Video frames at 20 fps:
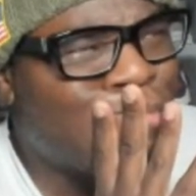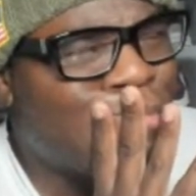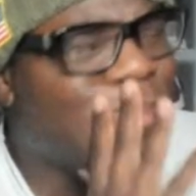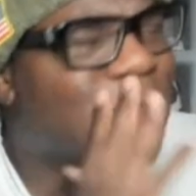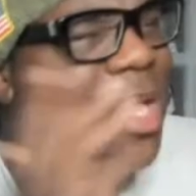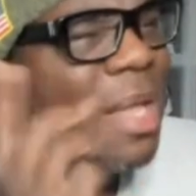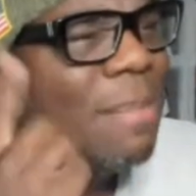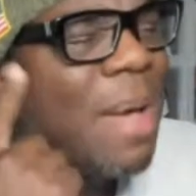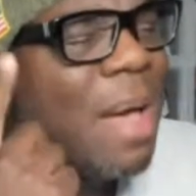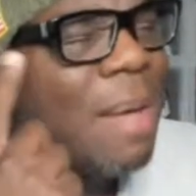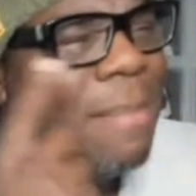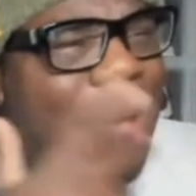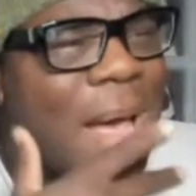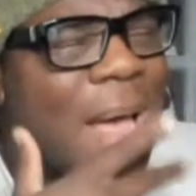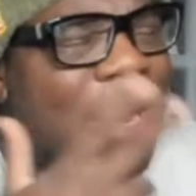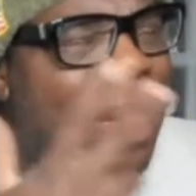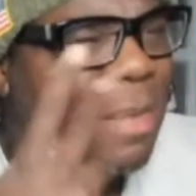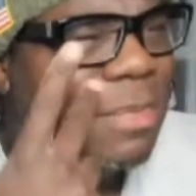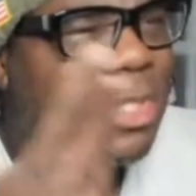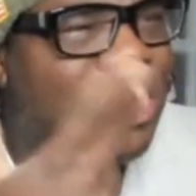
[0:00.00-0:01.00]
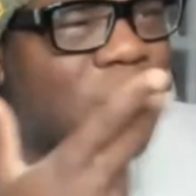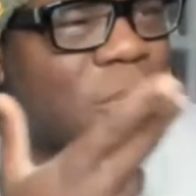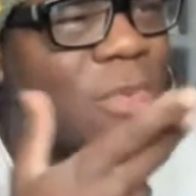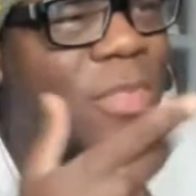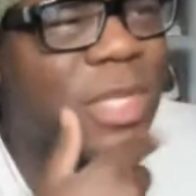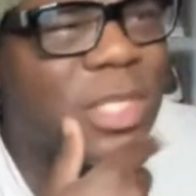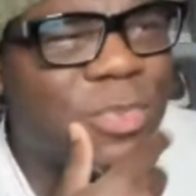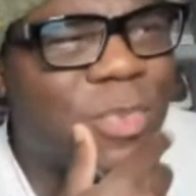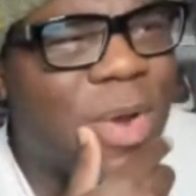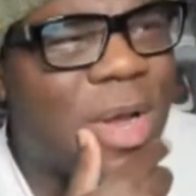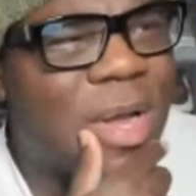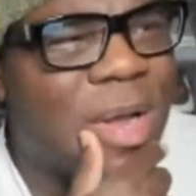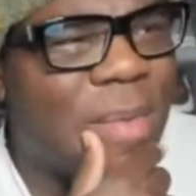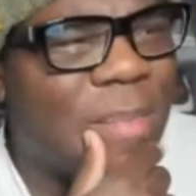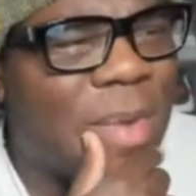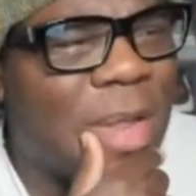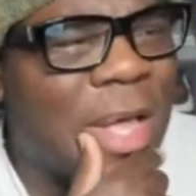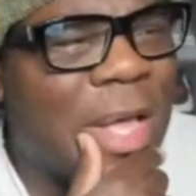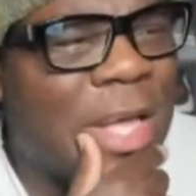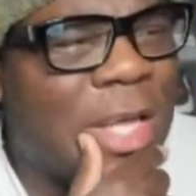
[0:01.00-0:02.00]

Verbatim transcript: in my mind I was doing this right here. I'm like,